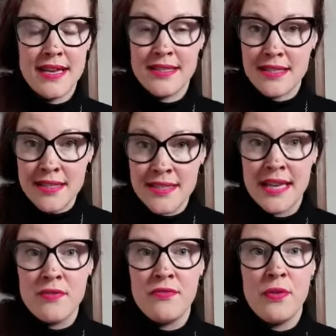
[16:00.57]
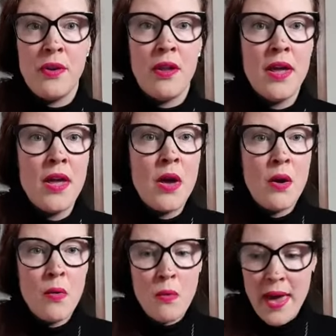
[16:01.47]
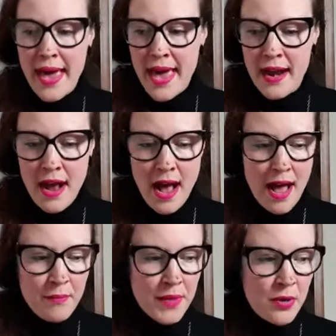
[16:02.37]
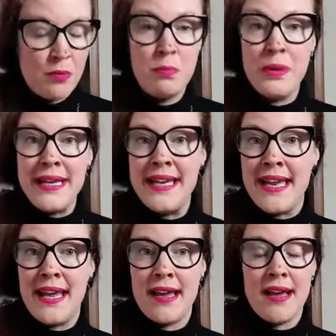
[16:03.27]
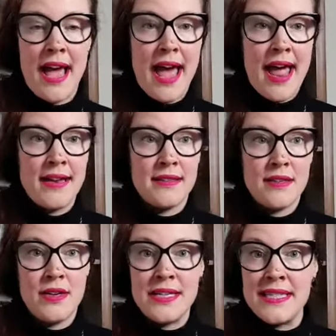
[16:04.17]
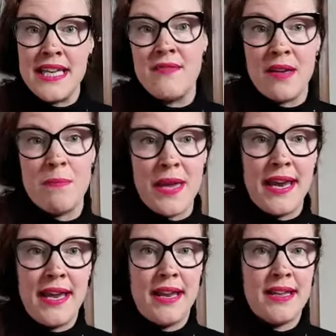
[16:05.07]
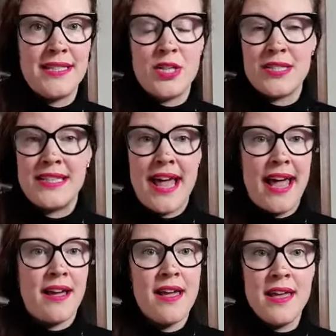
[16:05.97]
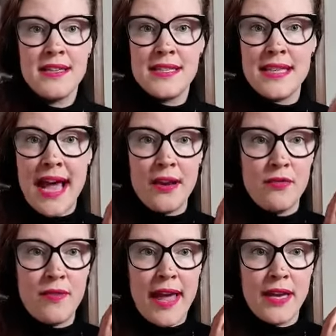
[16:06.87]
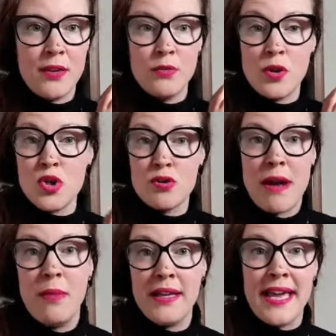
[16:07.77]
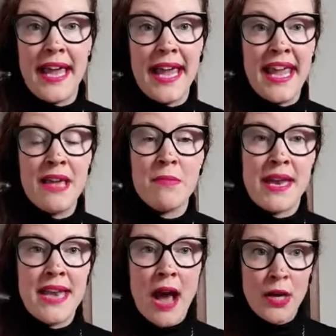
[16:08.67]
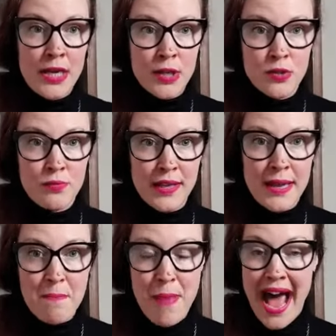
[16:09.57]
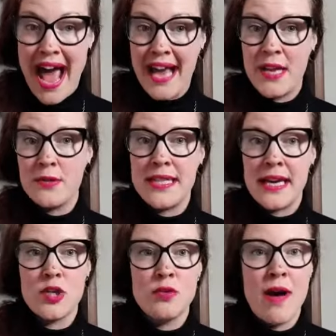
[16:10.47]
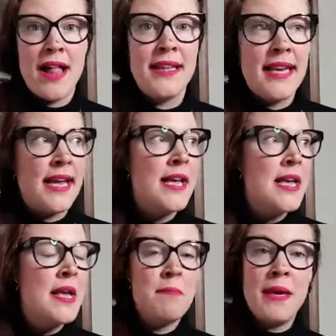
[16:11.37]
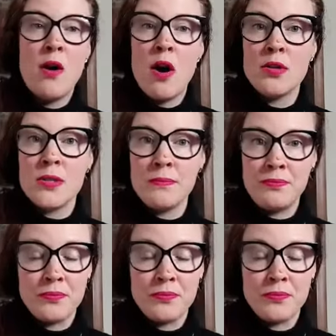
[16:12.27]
is sinful, where um, you know bleeding and receiving period is just like sign of like you know the trouble came and now you need to really pack your sexuality because